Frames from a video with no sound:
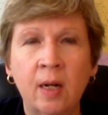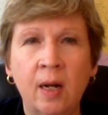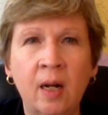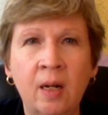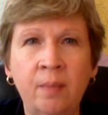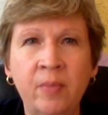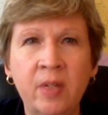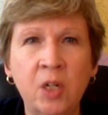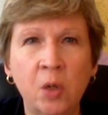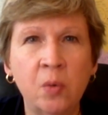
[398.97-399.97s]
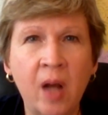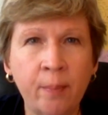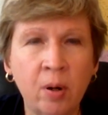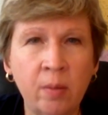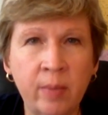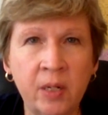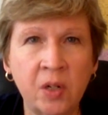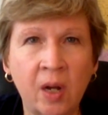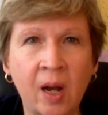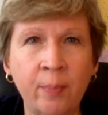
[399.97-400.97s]
um, you know, not
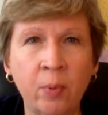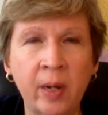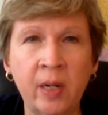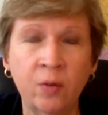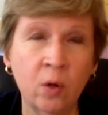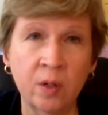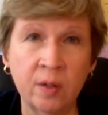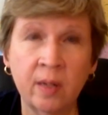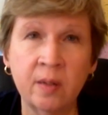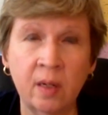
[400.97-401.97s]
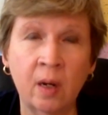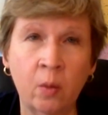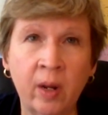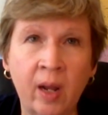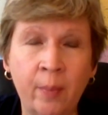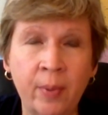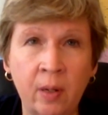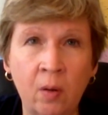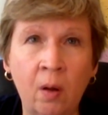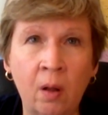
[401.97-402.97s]
permitted to operate. Of course, that's not what happened
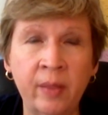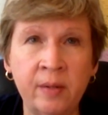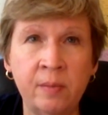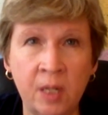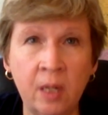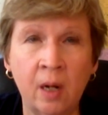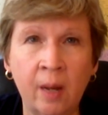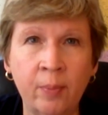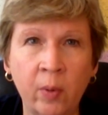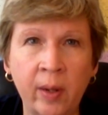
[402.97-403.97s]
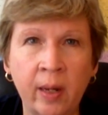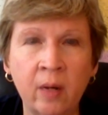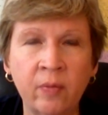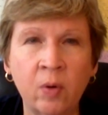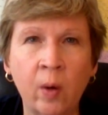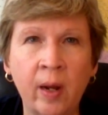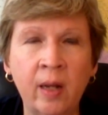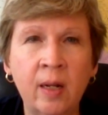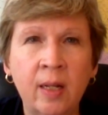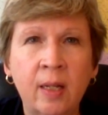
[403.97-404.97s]
at all. They did operate out of
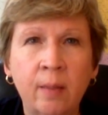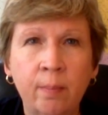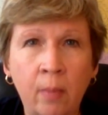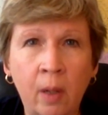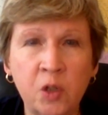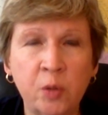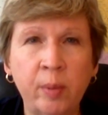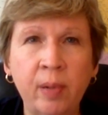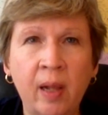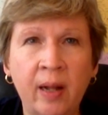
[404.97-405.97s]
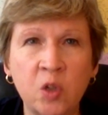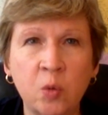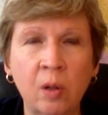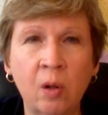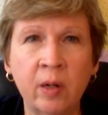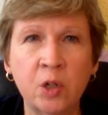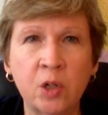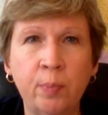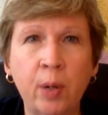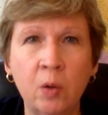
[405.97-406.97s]
Iran. Multiple plots were
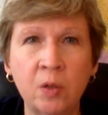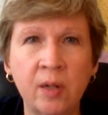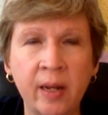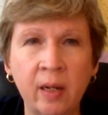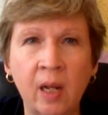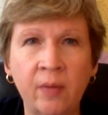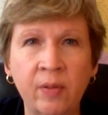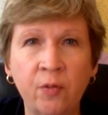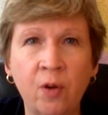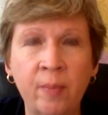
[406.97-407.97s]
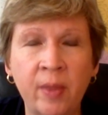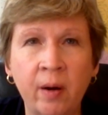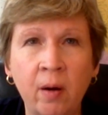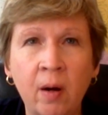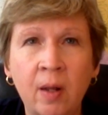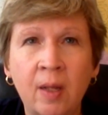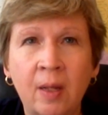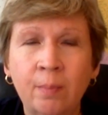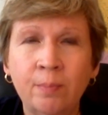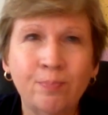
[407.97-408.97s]
launched post 9 11 from there
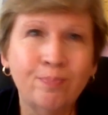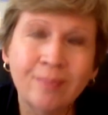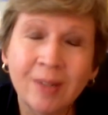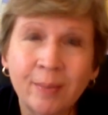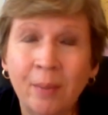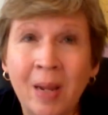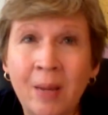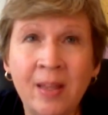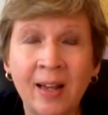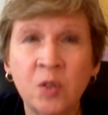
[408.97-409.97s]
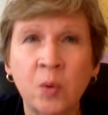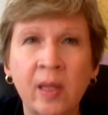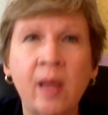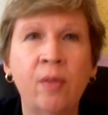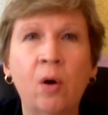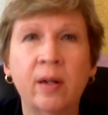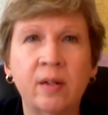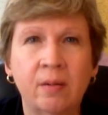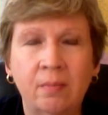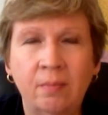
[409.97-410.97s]
maybe that's what they thought.